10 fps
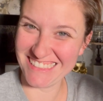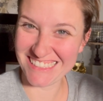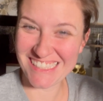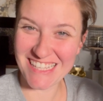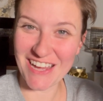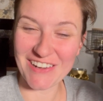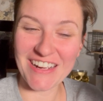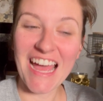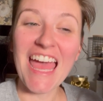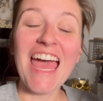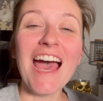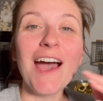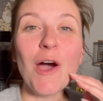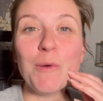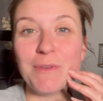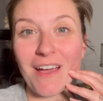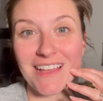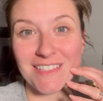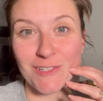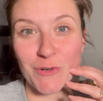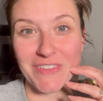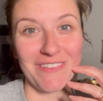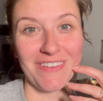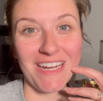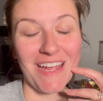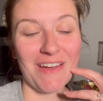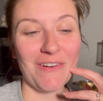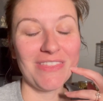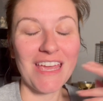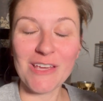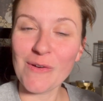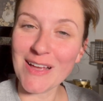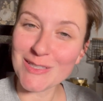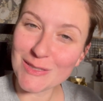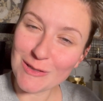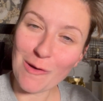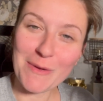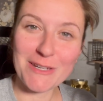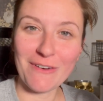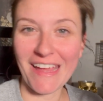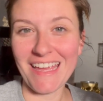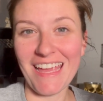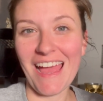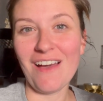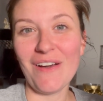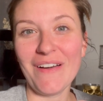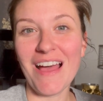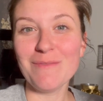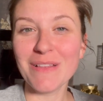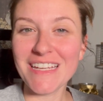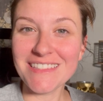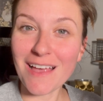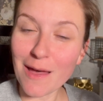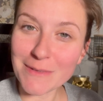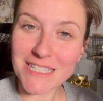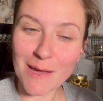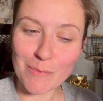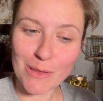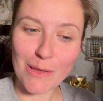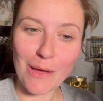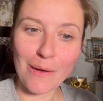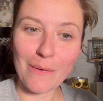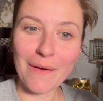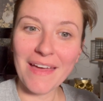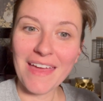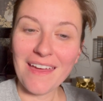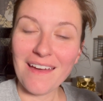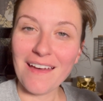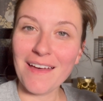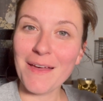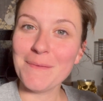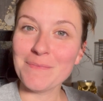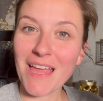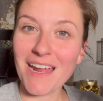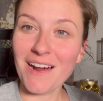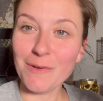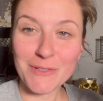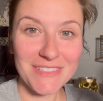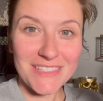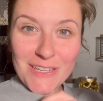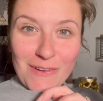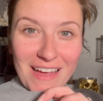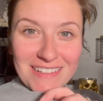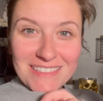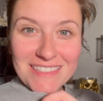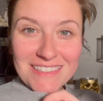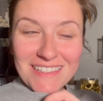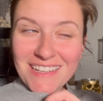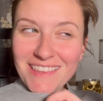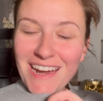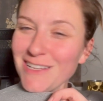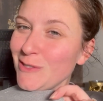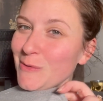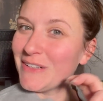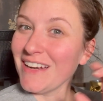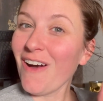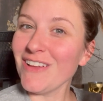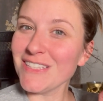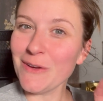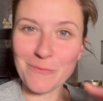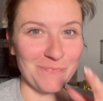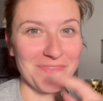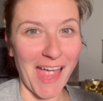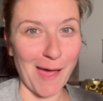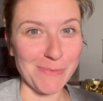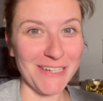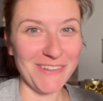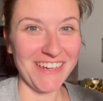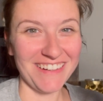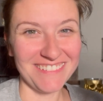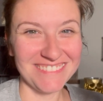So I hope you guys enjoyed the video. Thank you guys so much for hanging out. Please comment down below, and I will see you guys in the next one. Also, Happy New Year.